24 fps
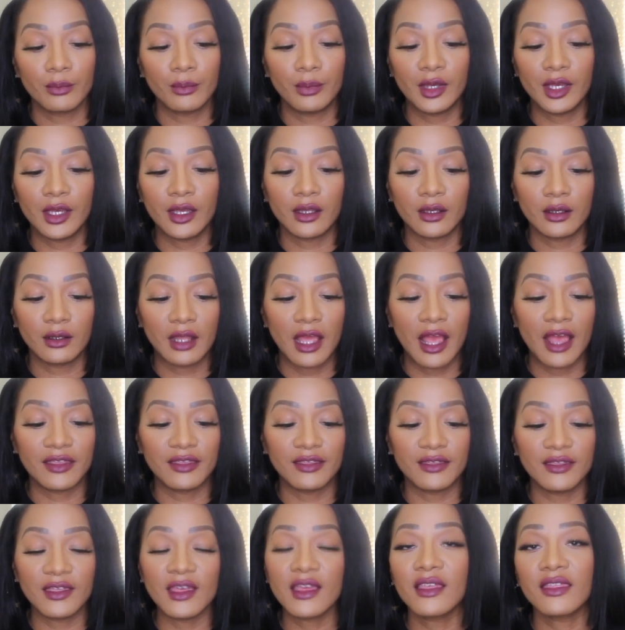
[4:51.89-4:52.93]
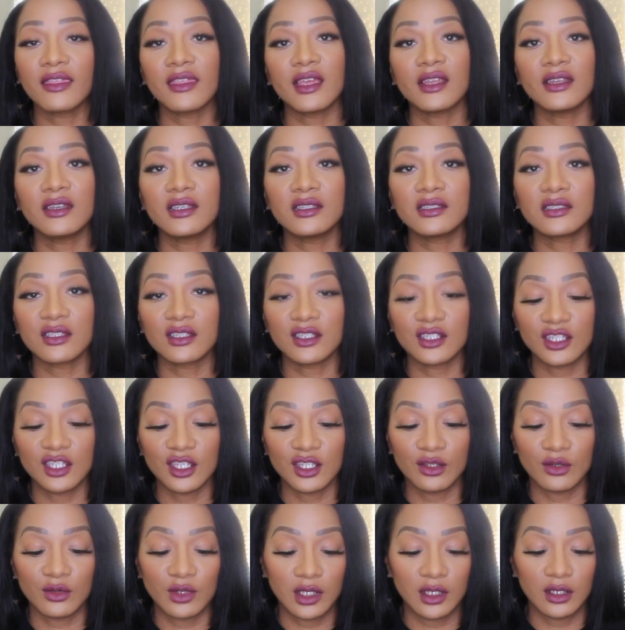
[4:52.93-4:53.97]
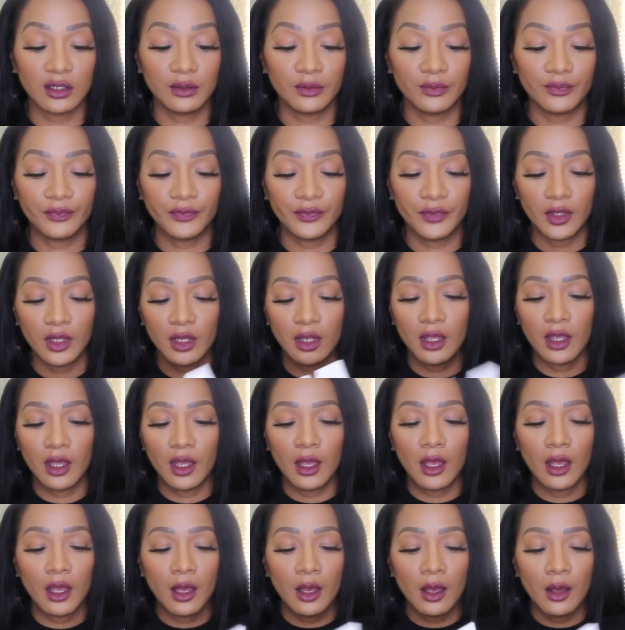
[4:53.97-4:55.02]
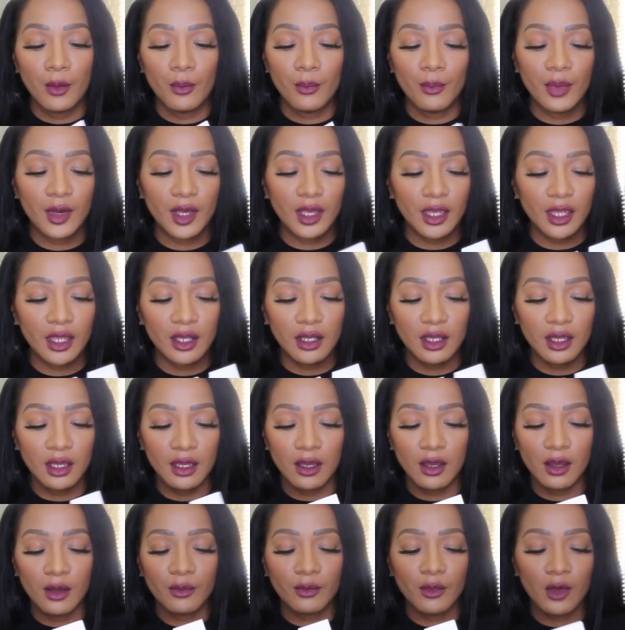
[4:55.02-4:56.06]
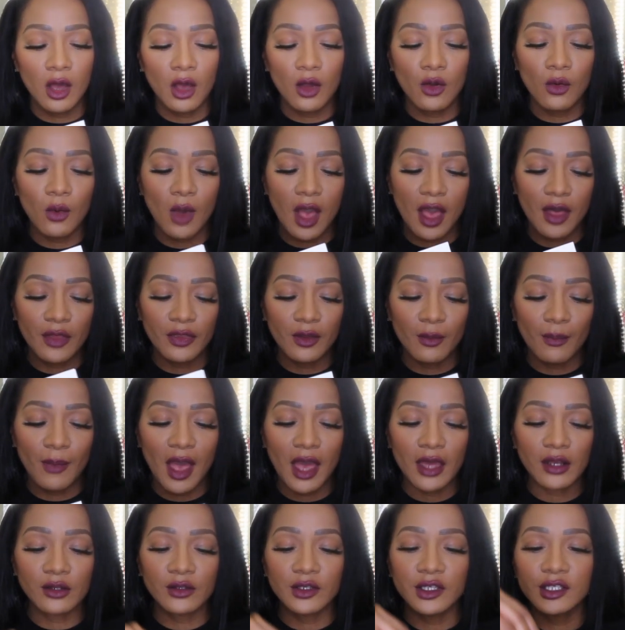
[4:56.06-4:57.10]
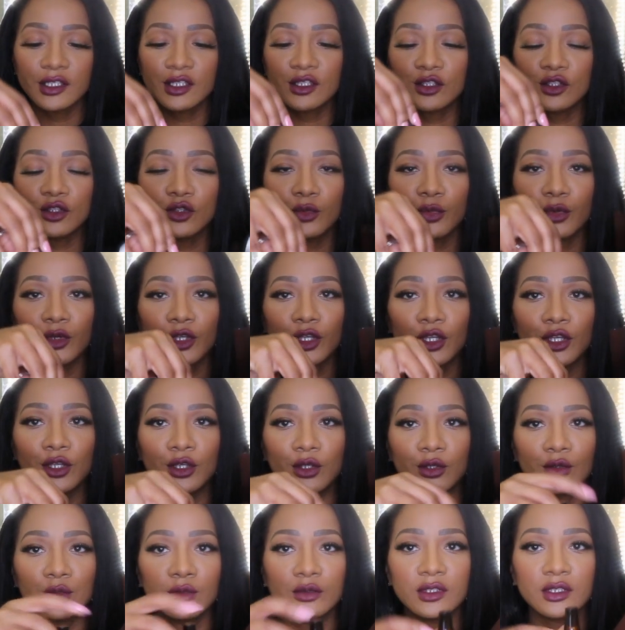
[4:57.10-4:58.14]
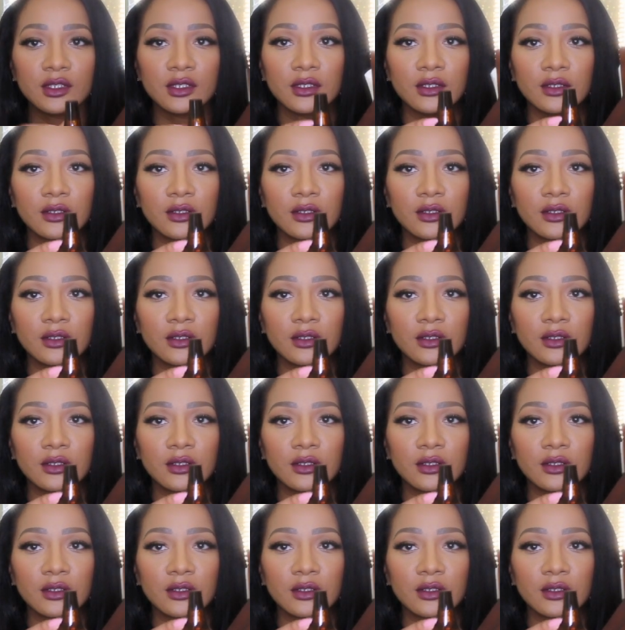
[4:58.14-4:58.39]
But I think they discontinued it. But, um, oh wow, the bottle is super cute.